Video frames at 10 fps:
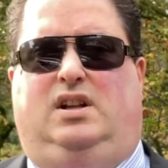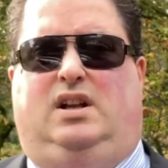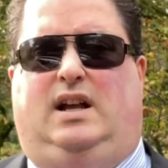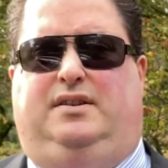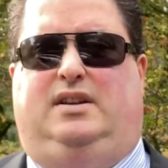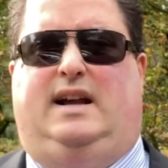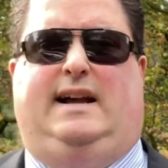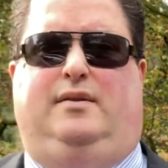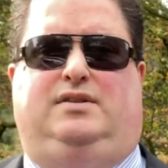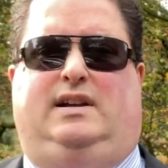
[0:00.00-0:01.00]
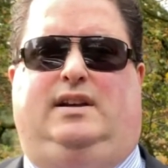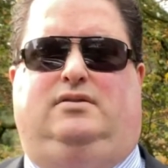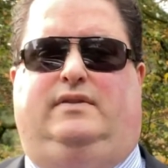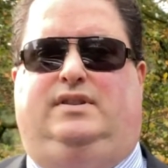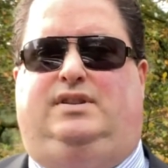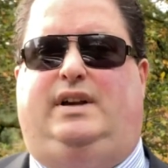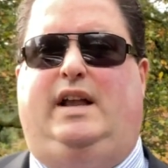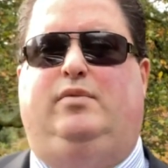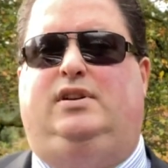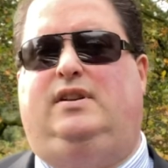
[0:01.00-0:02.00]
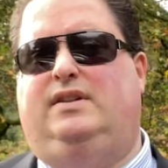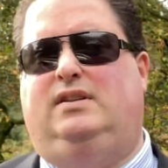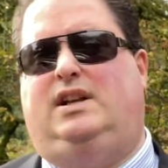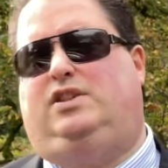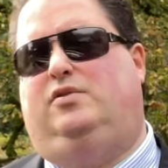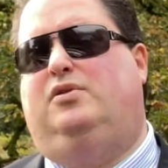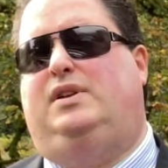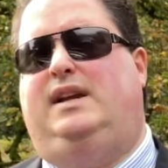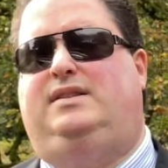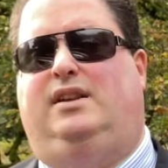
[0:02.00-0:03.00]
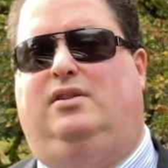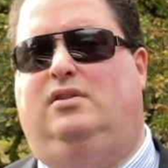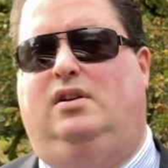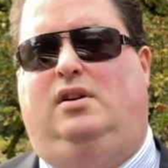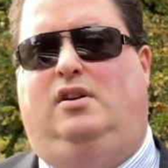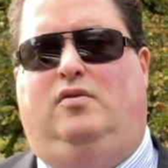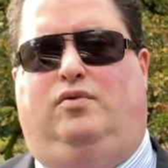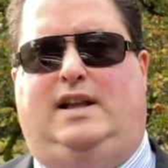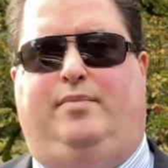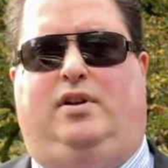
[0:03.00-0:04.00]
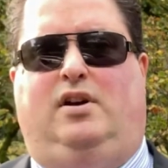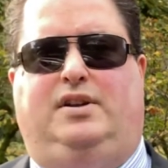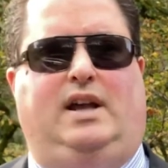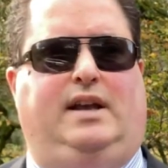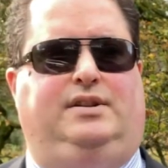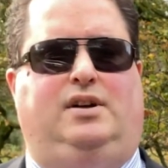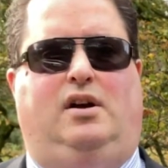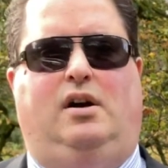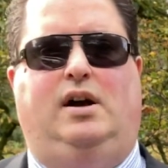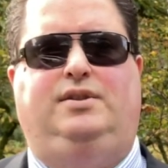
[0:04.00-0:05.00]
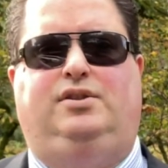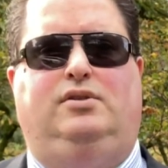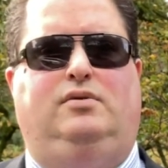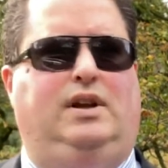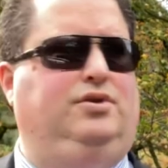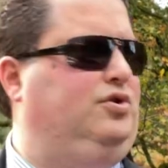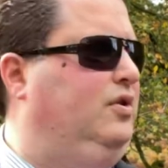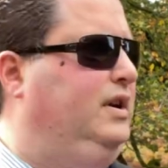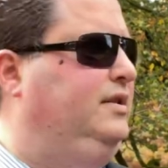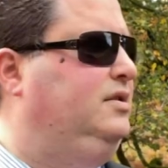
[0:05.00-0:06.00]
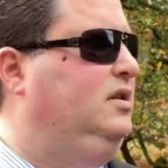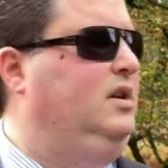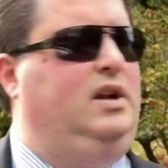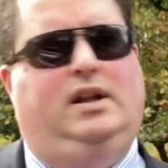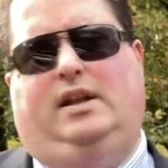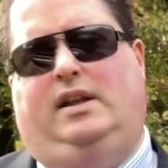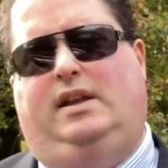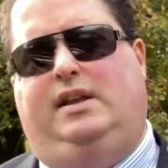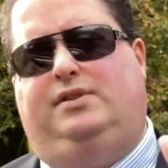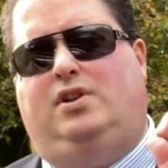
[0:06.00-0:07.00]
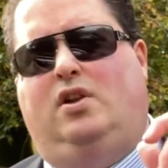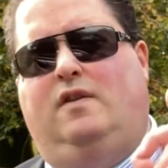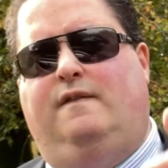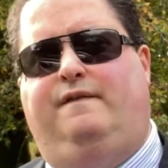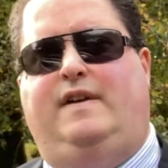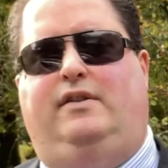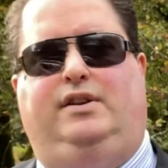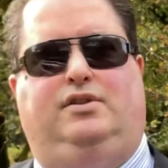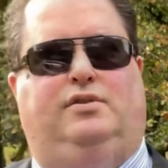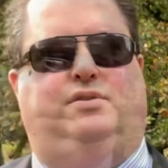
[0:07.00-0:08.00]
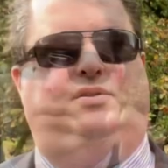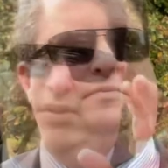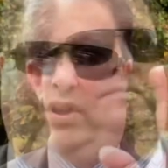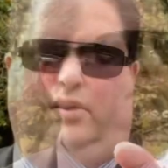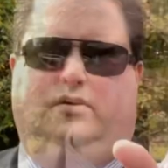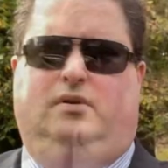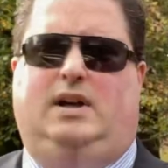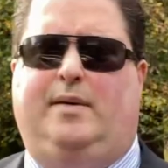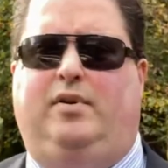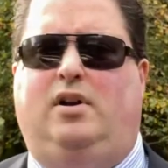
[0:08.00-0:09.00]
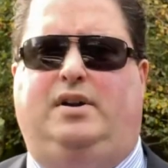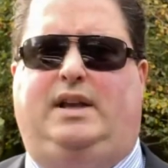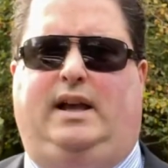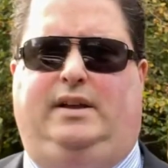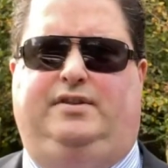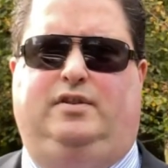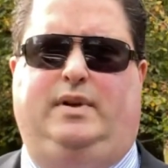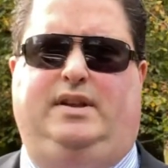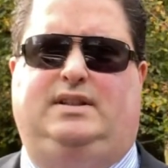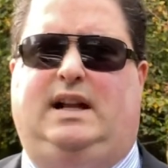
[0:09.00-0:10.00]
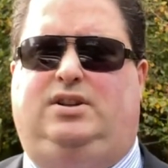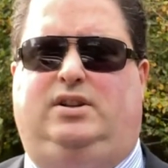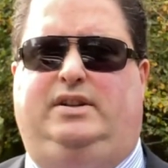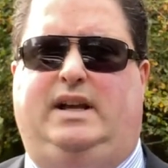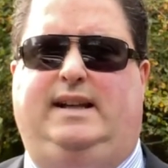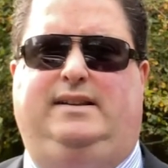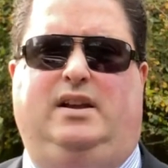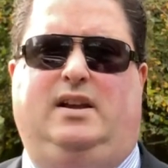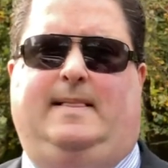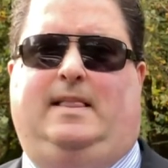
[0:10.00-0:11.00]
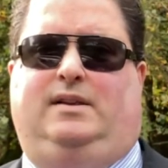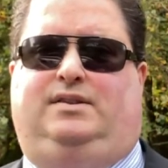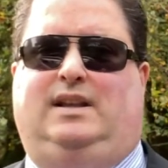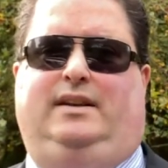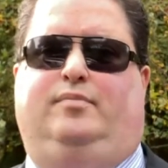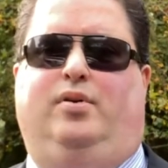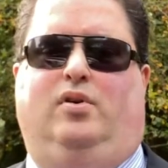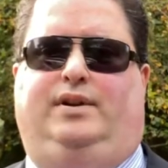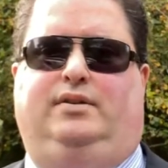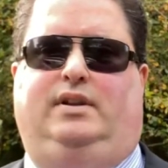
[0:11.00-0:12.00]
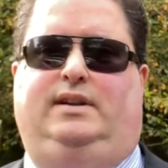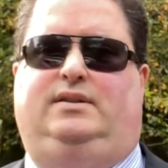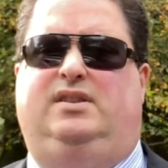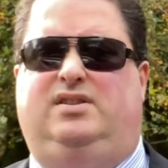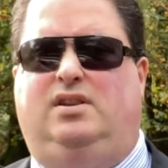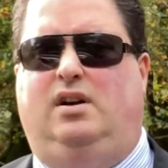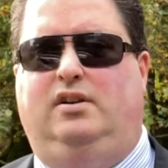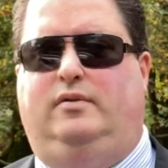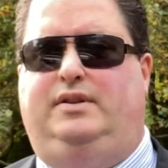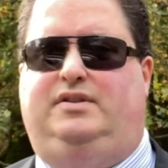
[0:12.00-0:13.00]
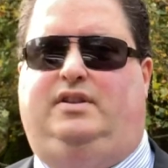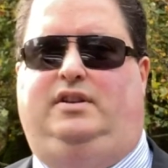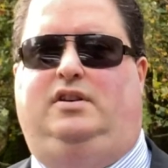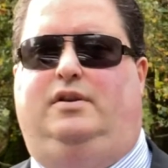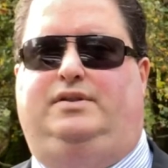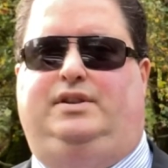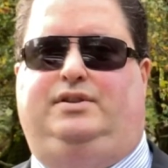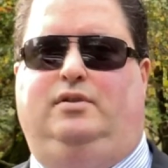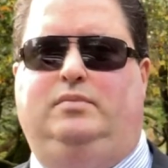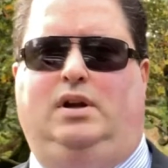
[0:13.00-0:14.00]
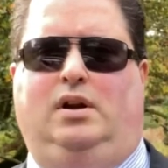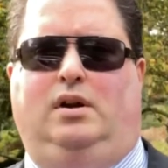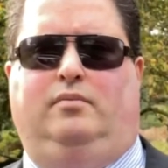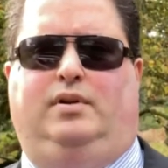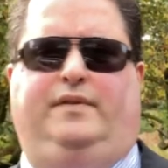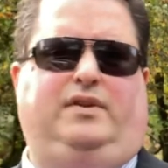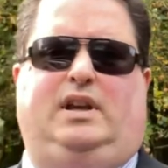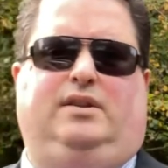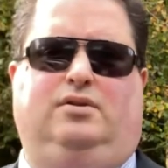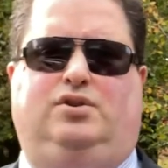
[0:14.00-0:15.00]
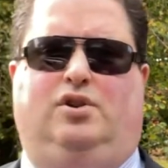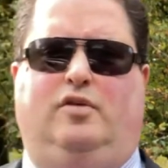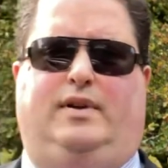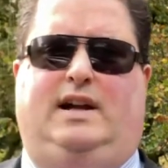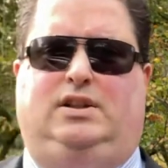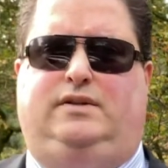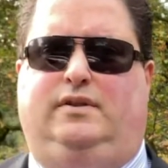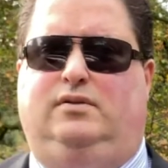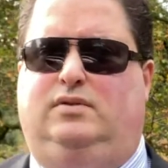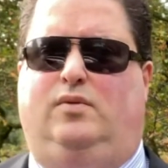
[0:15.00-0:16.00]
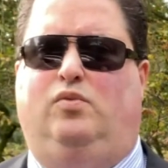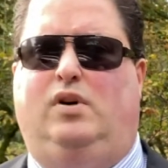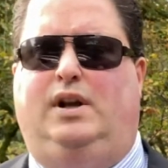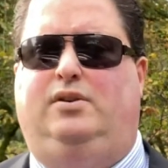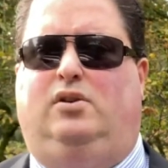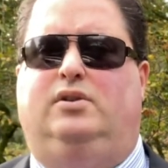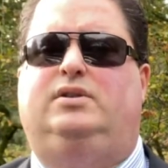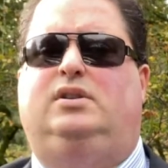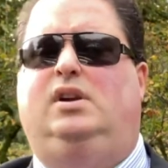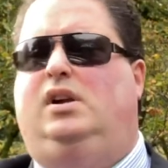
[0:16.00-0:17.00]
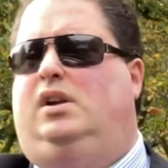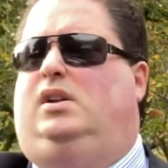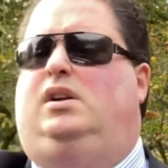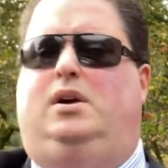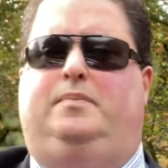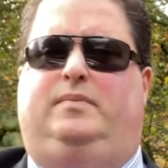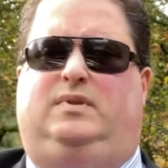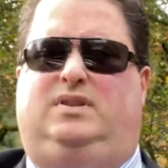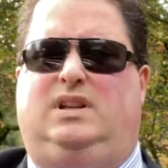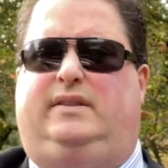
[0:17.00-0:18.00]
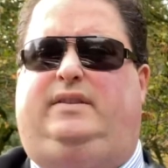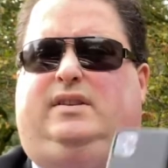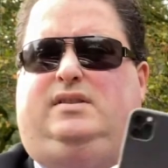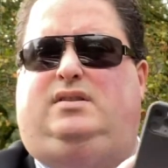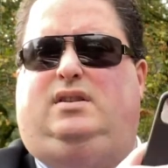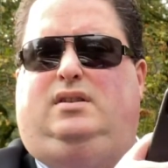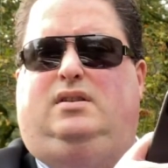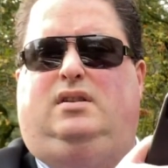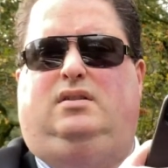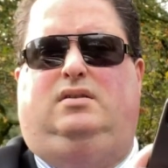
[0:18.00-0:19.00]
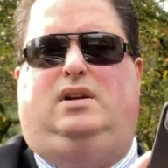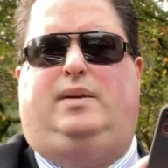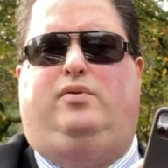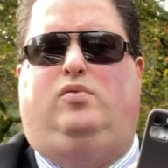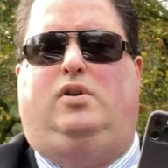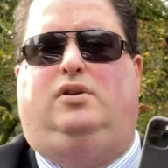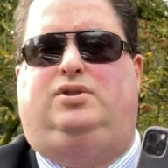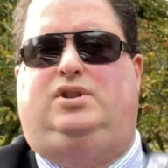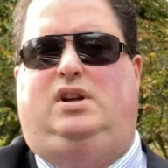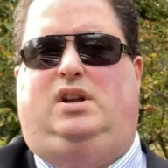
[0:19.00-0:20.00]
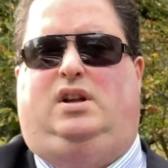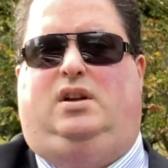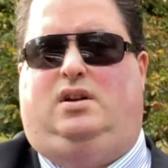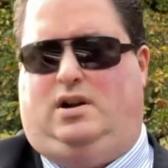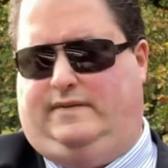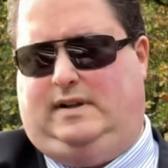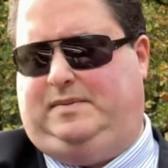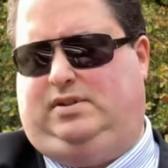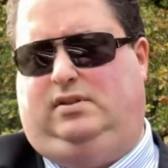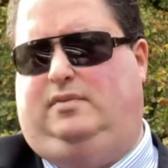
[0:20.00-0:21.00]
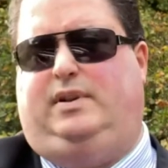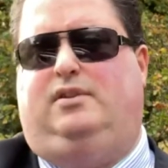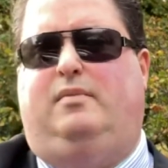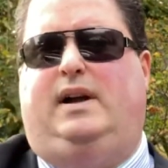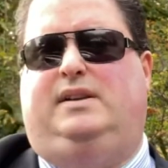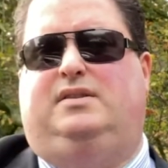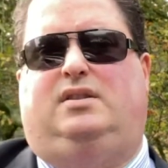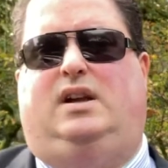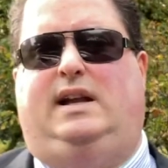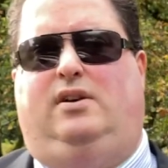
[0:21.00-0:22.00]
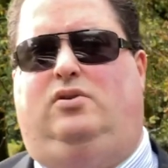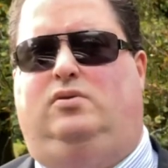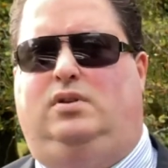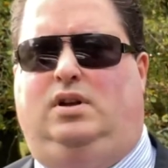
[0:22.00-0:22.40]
and get hours and hours of entertainment. And I think that's what you're getting with Apple Arcade. I do enjoy it. It is very good. So Apple Arcade to me is actually a selling point. It does tie you into the ecosystem, but if you're getting enjoyment out of it, then why not? The other thing is the Apple Watch. I've absolutely been amazed at how